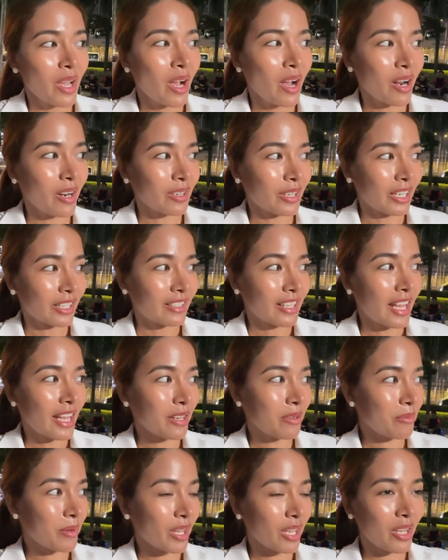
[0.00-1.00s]
All right,
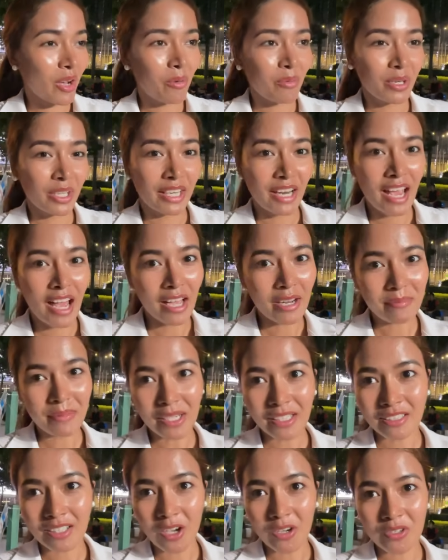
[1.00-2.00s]
anyway, we're gonna head
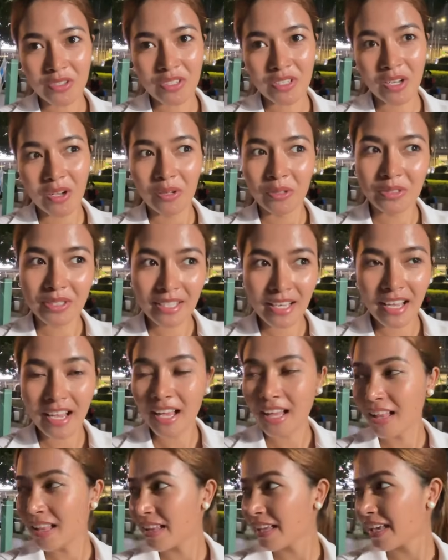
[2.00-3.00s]
back now to the hotel